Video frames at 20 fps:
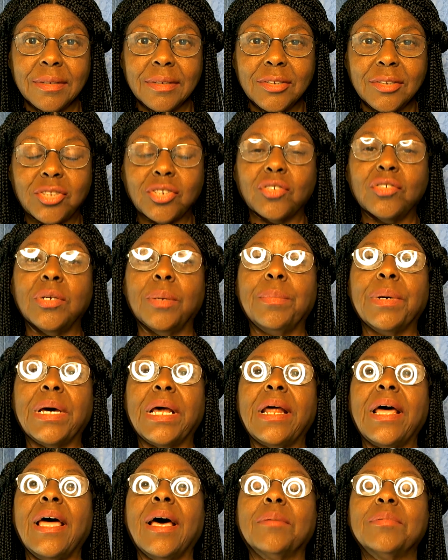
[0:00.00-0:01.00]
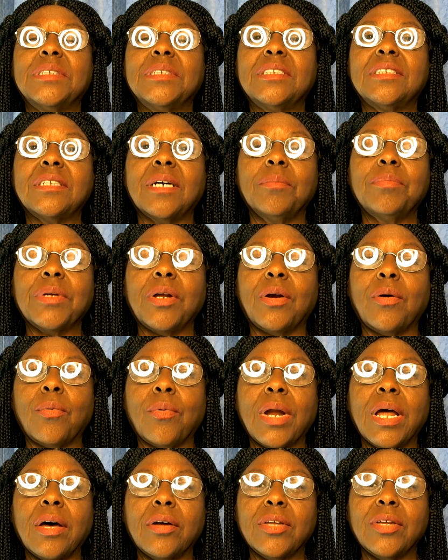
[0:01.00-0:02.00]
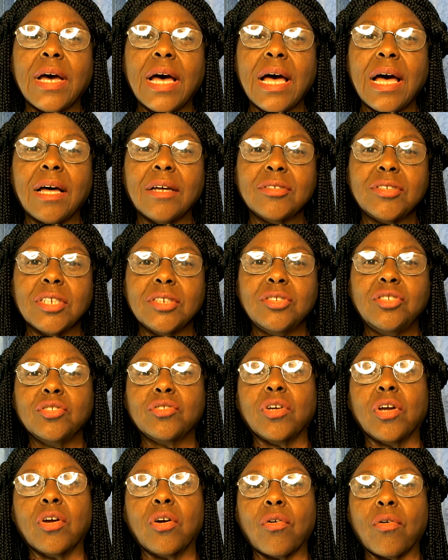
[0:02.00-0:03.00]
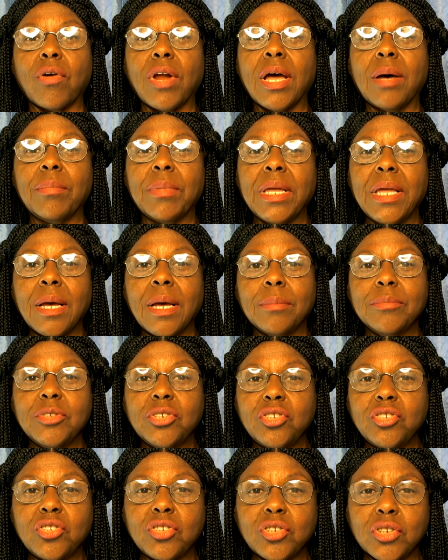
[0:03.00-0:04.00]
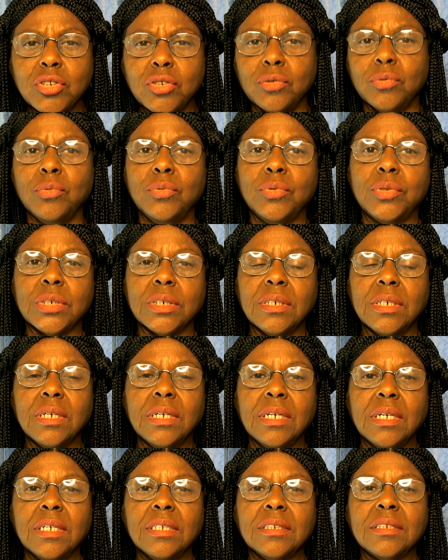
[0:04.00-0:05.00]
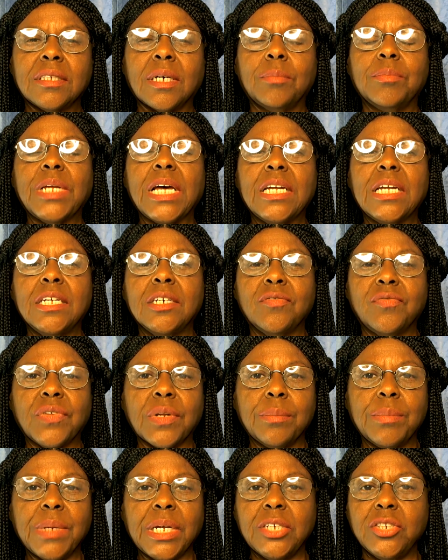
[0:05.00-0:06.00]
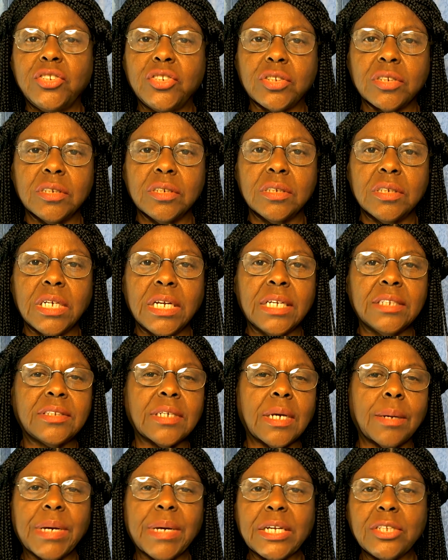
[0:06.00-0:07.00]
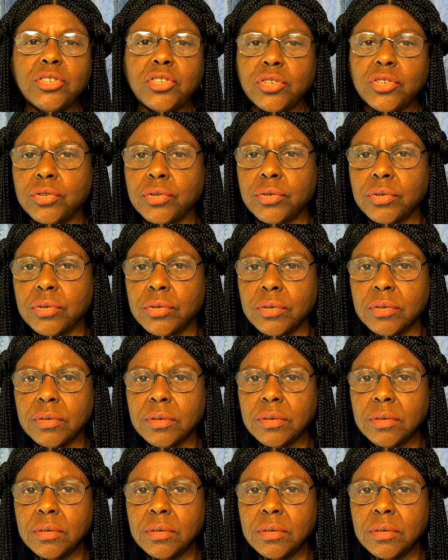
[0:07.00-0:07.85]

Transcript: So you better have something around your house that you can grab and help soothe some of that inflammation, antibacterial,